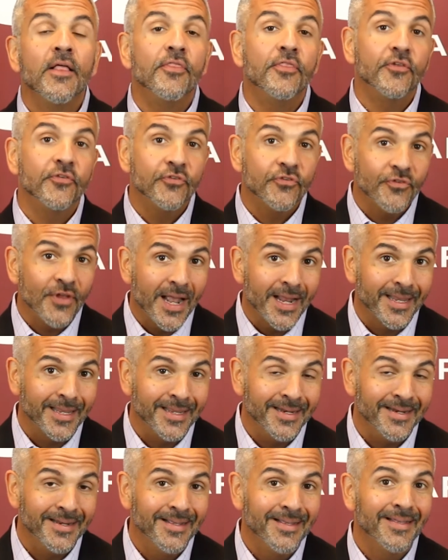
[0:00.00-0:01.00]
The
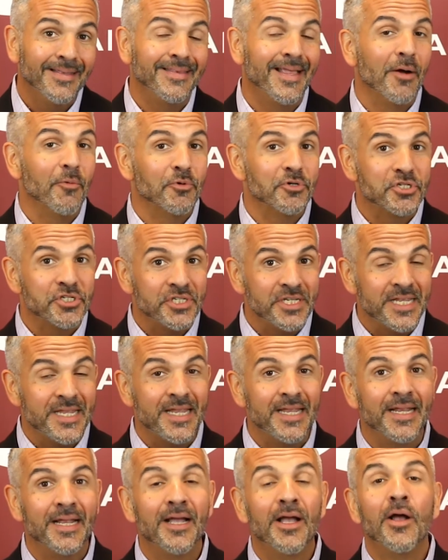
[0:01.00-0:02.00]
second that we're
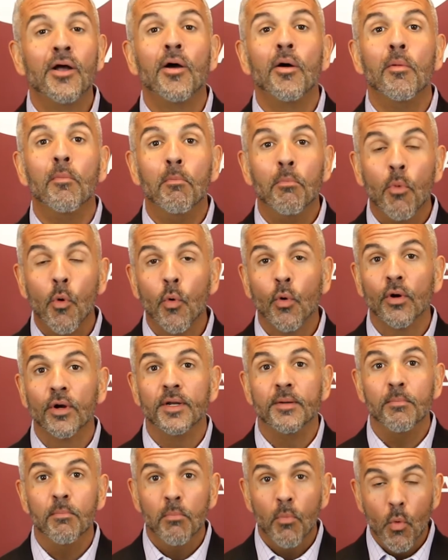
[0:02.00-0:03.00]
seeing more
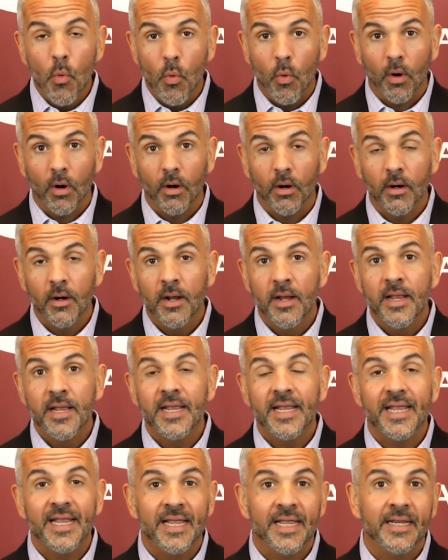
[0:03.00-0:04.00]
and more
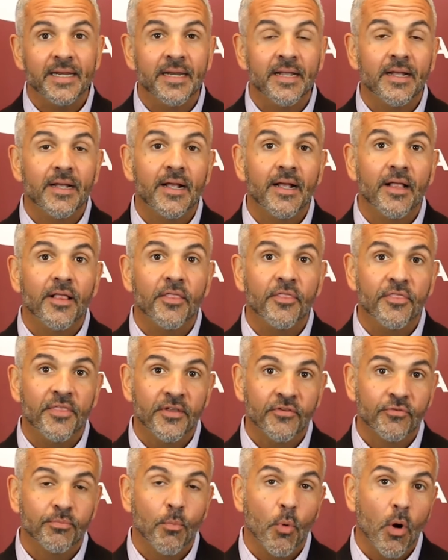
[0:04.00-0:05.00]
in
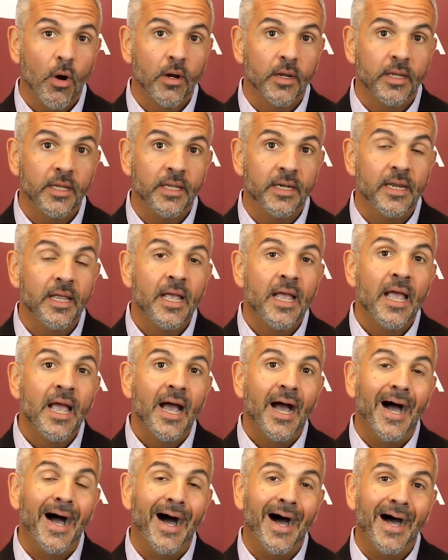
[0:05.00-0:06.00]
this market,
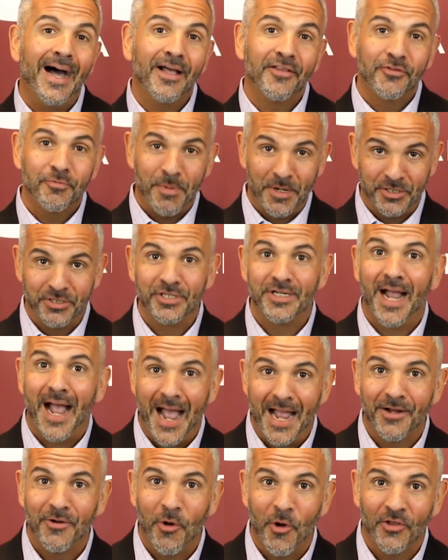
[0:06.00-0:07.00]
especially a
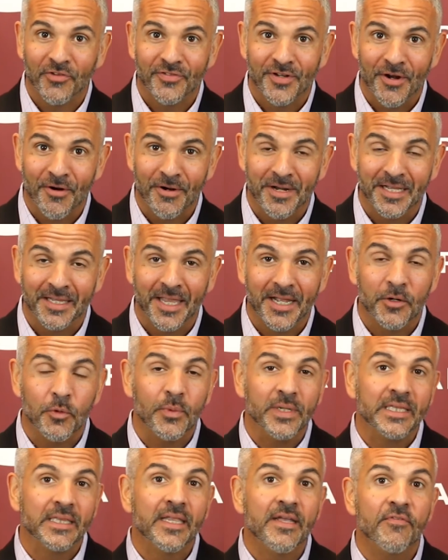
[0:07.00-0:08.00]
high cost area like
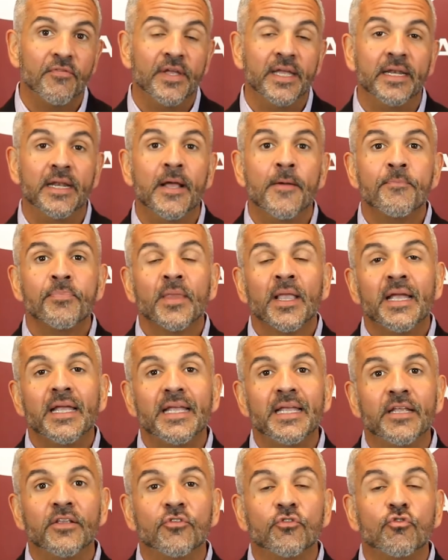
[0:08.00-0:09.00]
we live in,
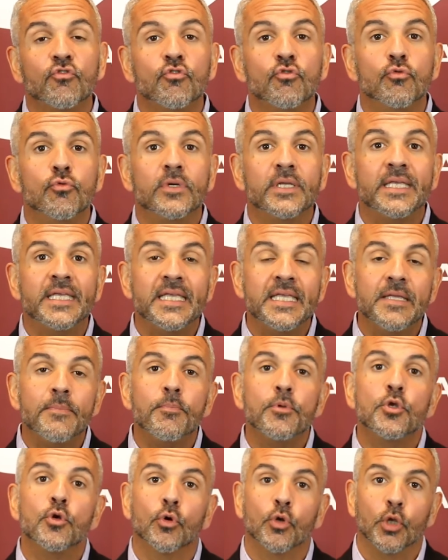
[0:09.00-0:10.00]
is to
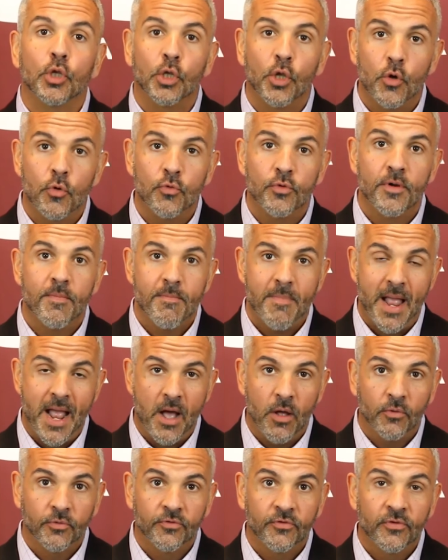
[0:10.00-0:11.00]
keep your loan
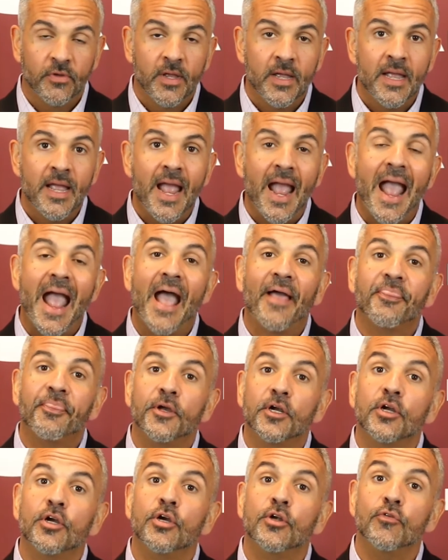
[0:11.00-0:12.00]
amount at
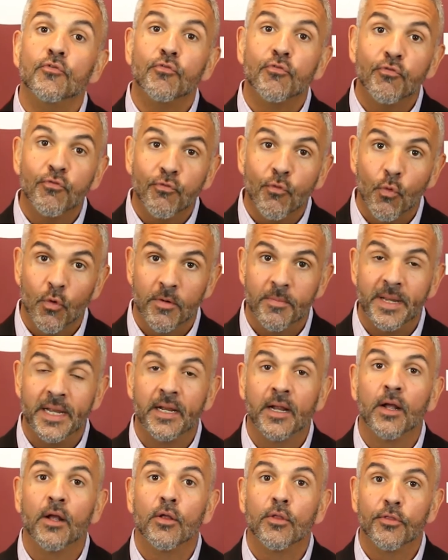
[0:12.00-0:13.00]
the
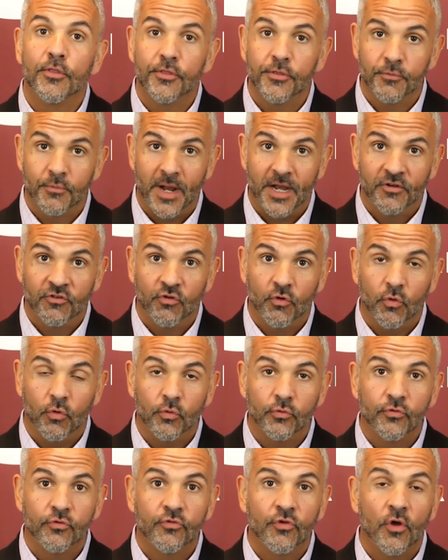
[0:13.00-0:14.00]
conforming
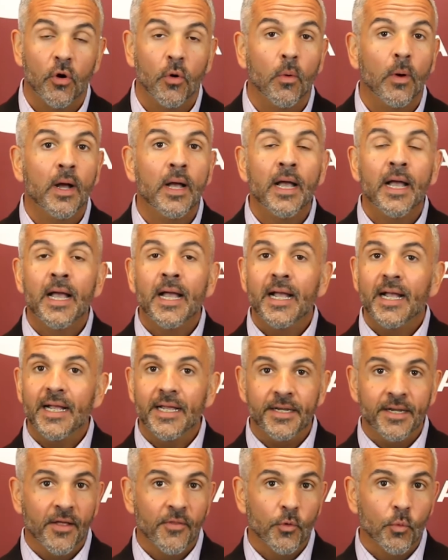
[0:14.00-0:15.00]
threshold. So
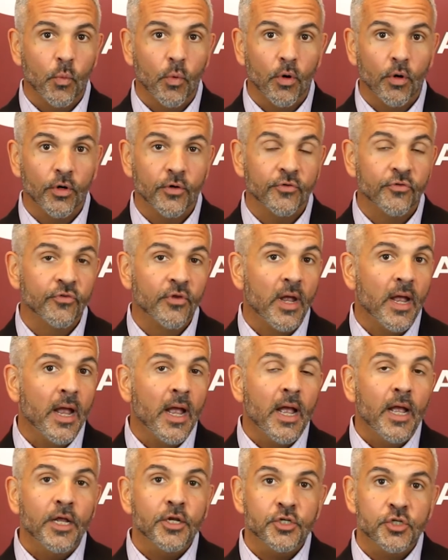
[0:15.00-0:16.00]
in other words,
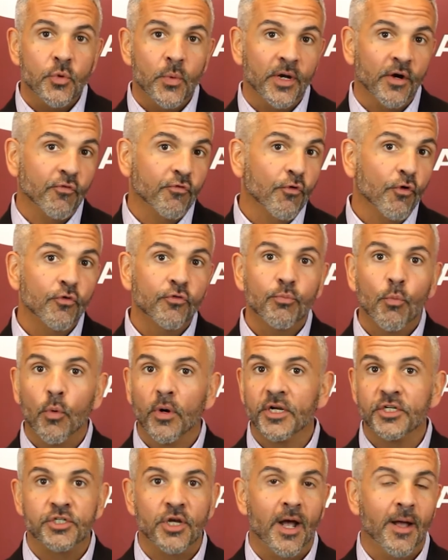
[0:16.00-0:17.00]
doing a first
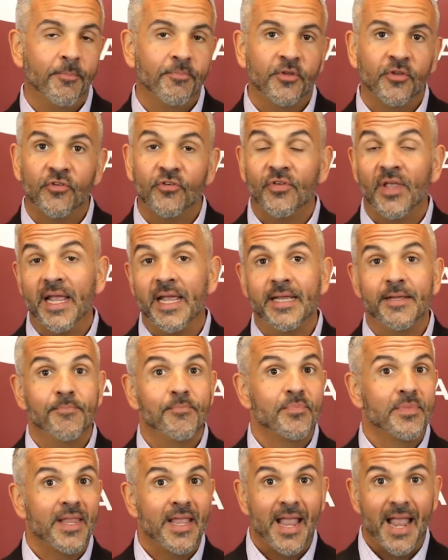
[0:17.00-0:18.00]
mortgage up to say
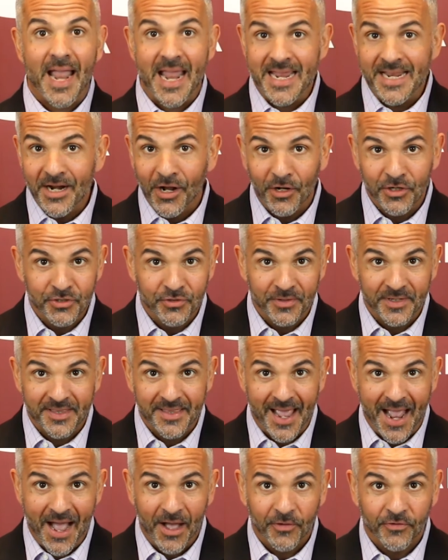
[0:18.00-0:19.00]

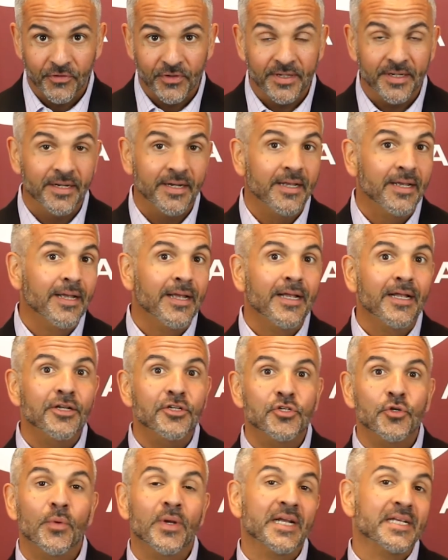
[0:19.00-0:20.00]
$800,000,
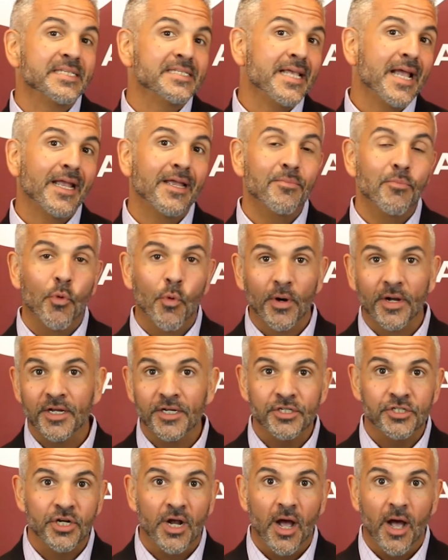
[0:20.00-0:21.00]
doing a second
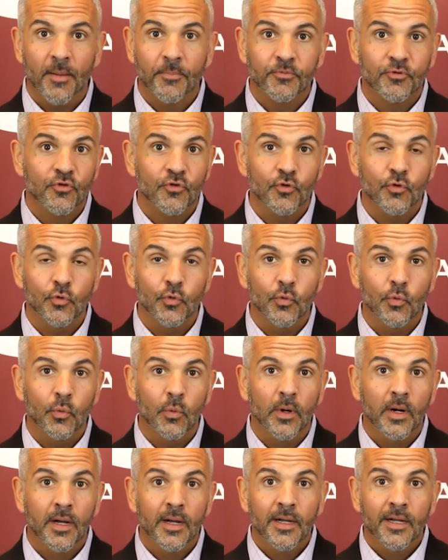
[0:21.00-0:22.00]
mortgage up
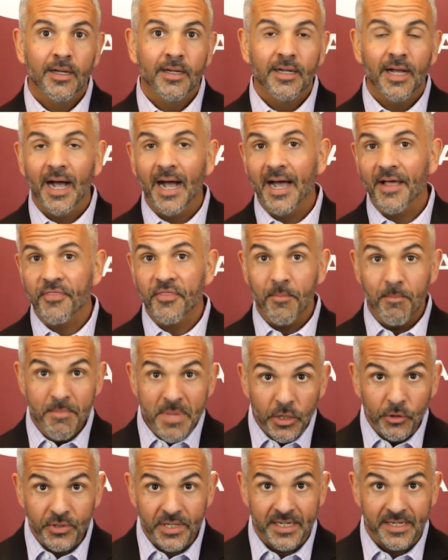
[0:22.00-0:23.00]
to the $1
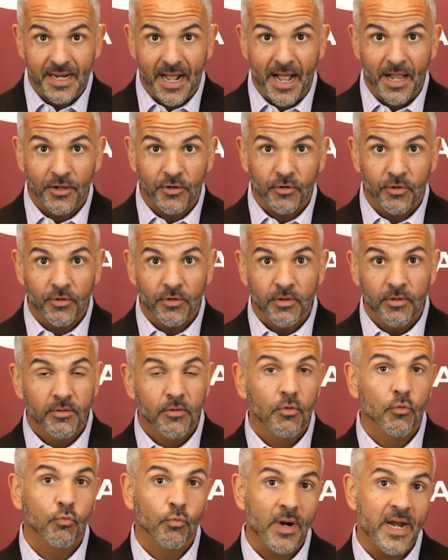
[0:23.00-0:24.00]
million
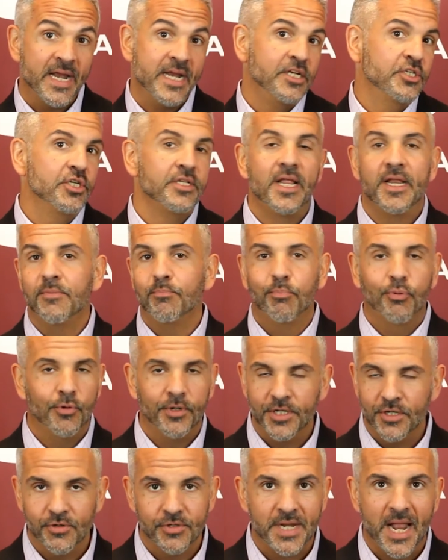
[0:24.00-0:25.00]
range, and then
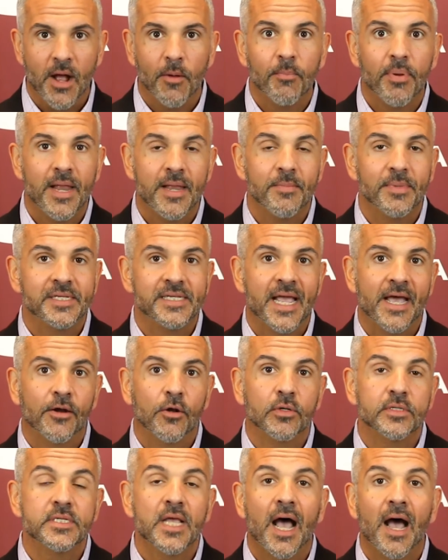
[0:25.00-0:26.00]
putting your down payment down
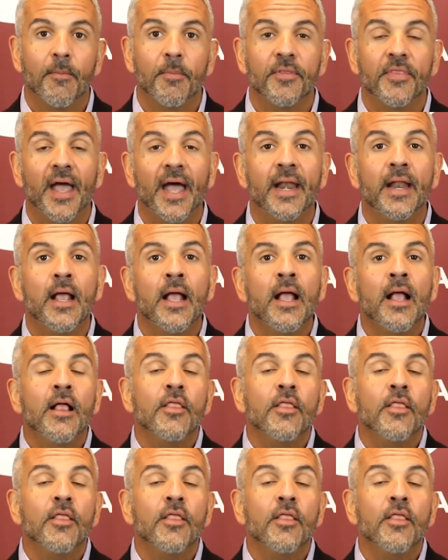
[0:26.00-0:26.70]
on top of that.